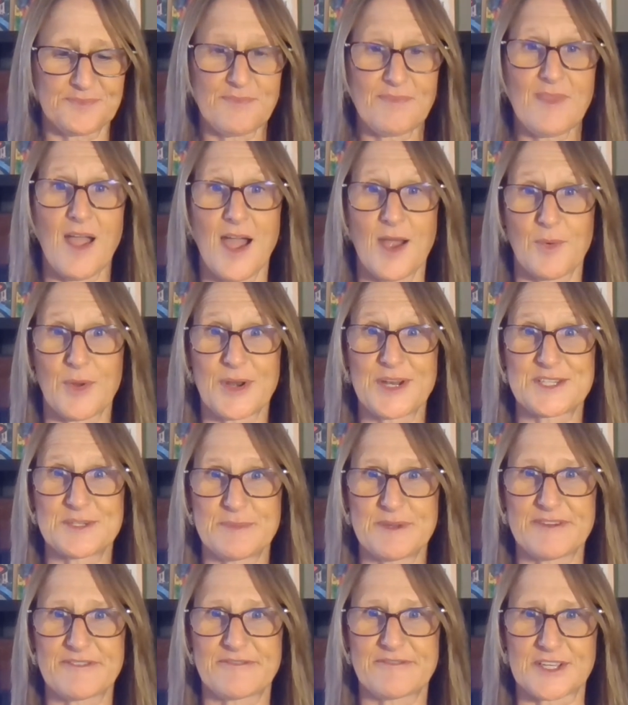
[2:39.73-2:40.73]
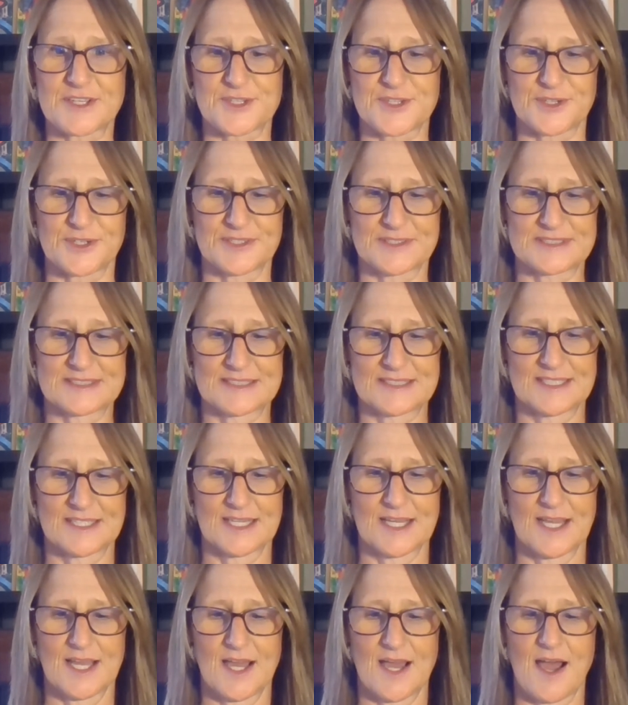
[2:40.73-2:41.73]
I wanted to be a fixer.
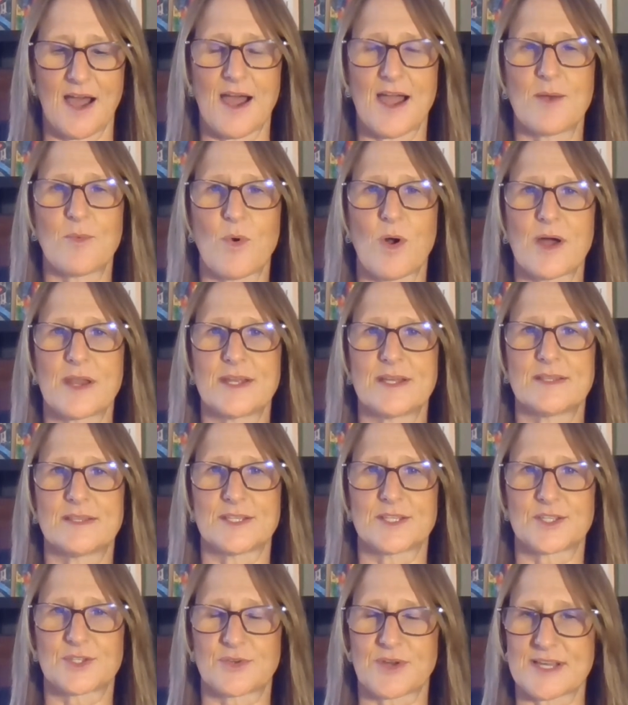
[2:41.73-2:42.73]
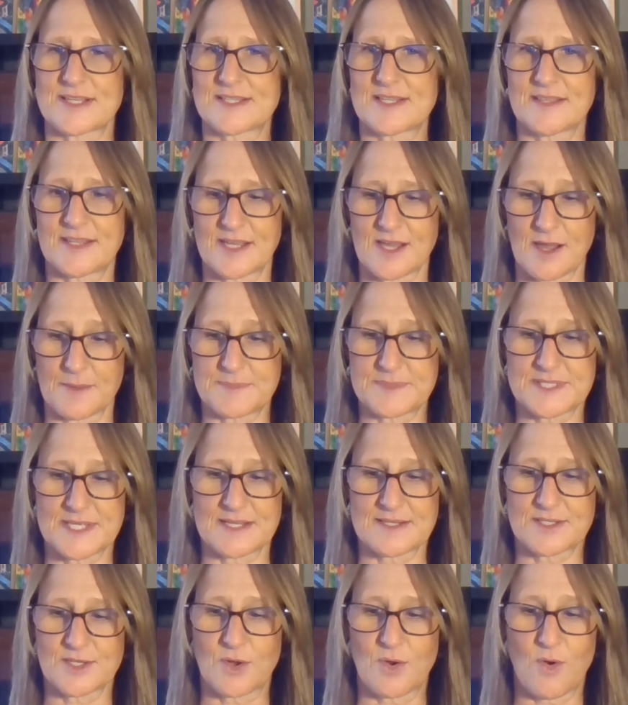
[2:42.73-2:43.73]
I wanted the stress and the
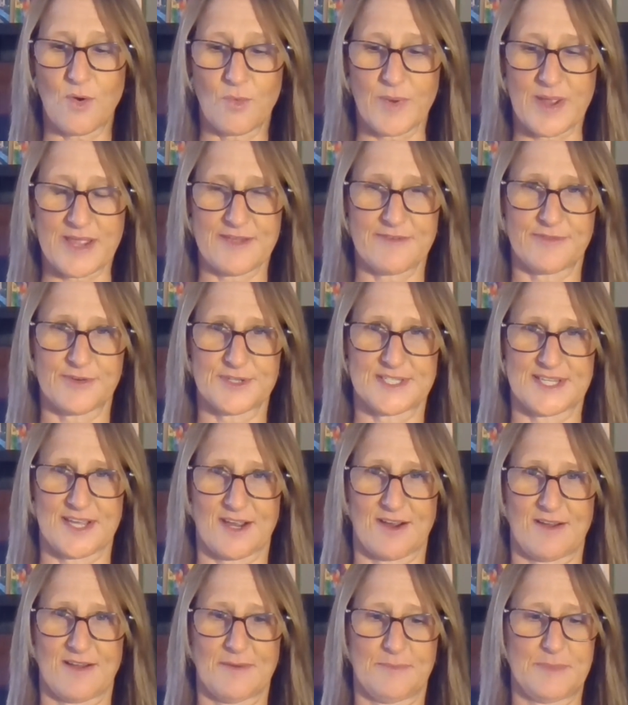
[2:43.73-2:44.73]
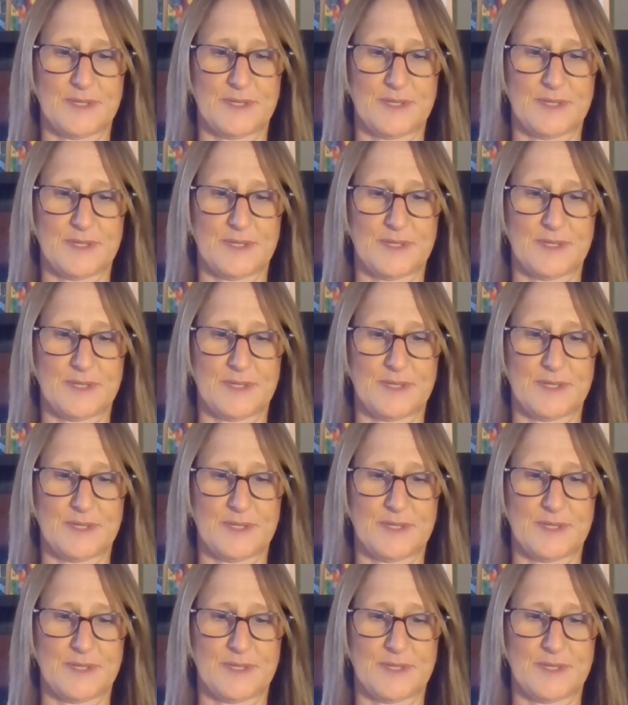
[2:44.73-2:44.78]
upset to go away for Sarah